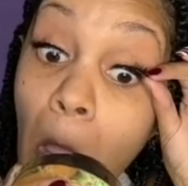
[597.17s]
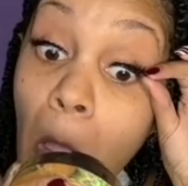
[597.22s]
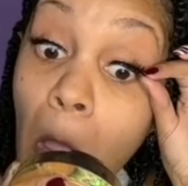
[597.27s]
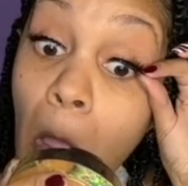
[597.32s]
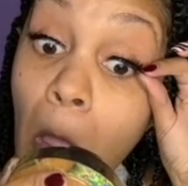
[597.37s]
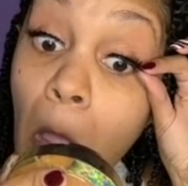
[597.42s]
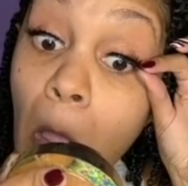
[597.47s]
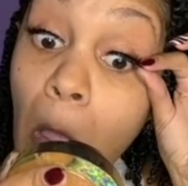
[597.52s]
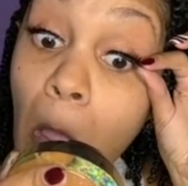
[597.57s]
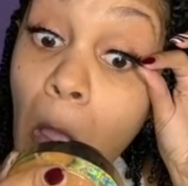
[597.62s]

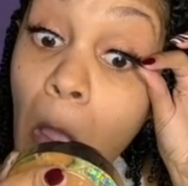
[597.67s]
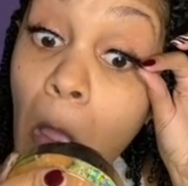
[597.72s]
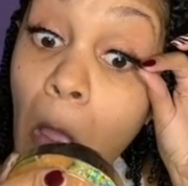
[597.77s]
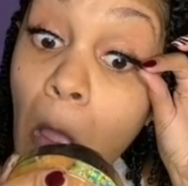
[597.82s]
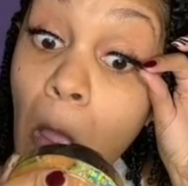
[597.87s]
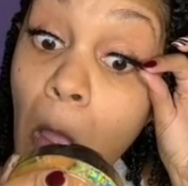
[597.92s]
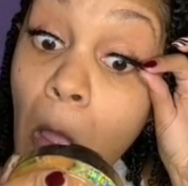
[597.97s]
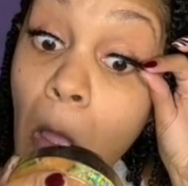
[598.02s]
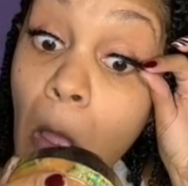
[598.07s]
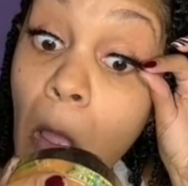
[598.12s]

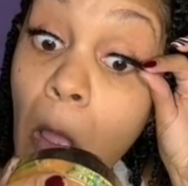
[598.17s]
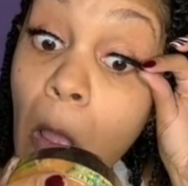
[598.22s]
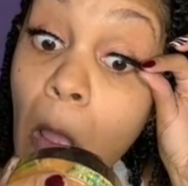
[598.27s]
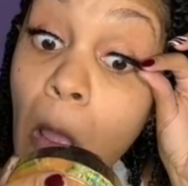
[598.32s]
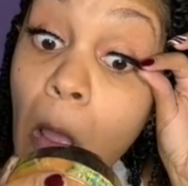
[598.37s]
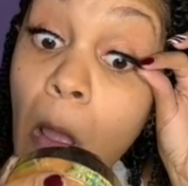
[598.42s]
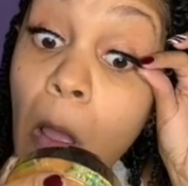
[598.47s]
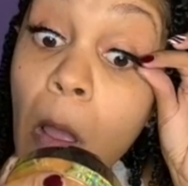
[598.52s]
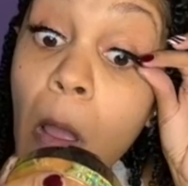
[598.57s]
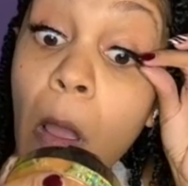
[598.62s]

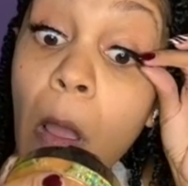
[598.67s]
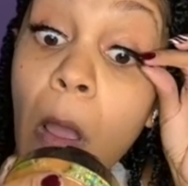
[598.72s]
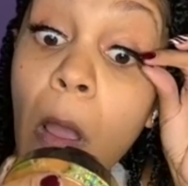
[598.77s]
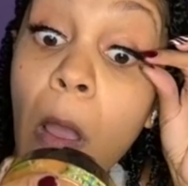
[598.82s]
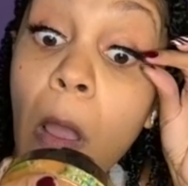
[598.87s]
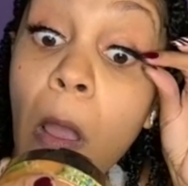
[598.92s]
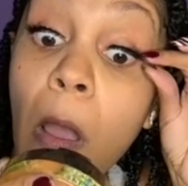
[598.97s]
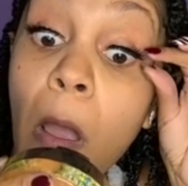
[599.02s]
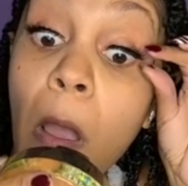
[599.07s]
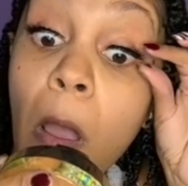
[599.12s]

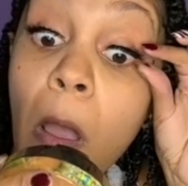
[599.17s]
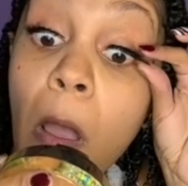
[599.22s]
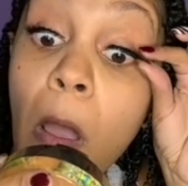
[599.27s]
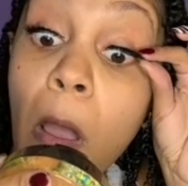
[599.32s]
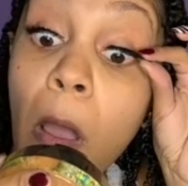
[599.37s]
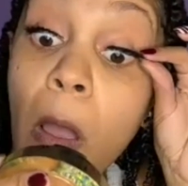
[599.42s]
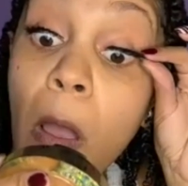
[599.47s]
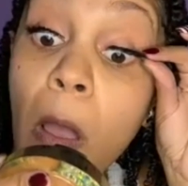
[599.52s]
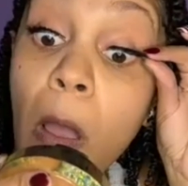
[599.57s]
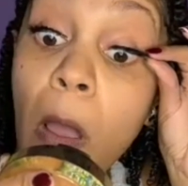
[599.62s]

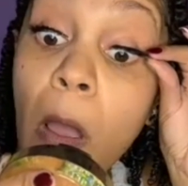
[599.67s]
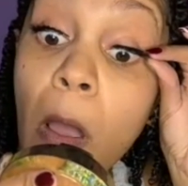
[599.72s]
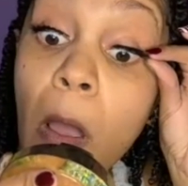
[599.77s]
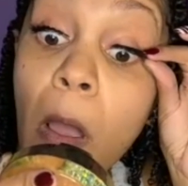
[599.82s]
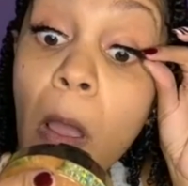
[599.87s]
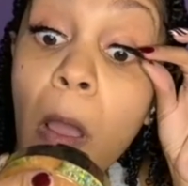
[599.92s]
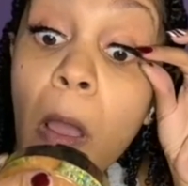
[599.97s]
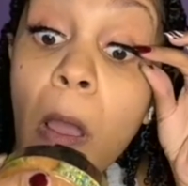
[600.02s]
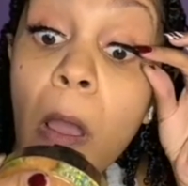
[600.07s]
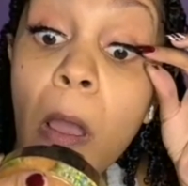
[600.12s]

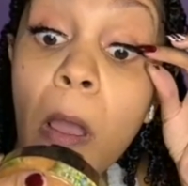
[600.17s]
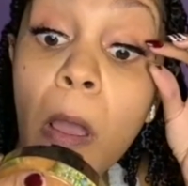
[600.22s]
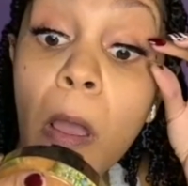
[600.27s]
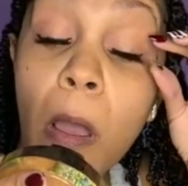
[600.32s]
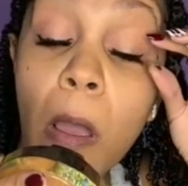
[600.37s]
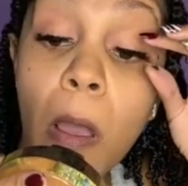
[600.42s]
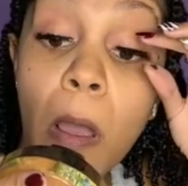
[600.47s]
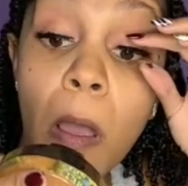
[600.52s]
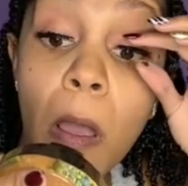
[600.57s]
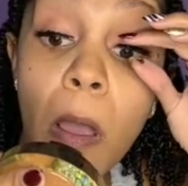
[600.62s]

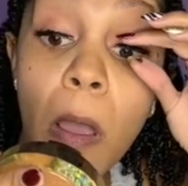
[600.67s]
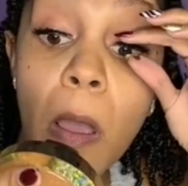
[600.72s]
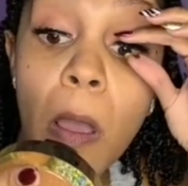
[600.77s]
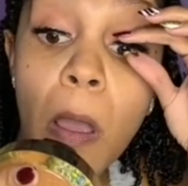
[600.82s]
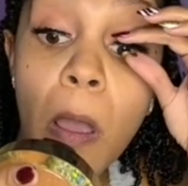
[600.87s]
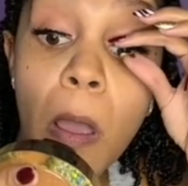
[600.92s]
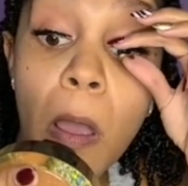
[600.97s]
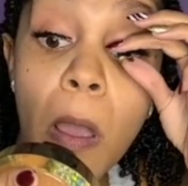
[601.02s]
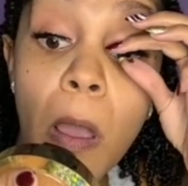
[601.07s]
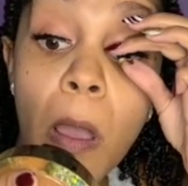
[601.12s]

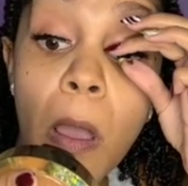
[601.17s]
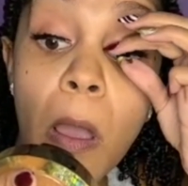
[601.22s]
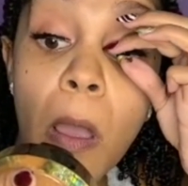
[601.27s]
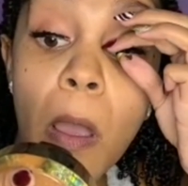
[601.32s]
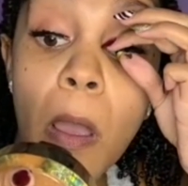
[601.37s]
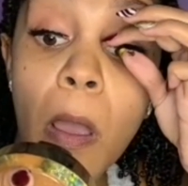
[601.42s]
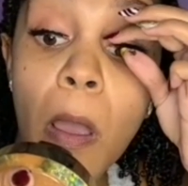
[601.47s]
Nothing is said.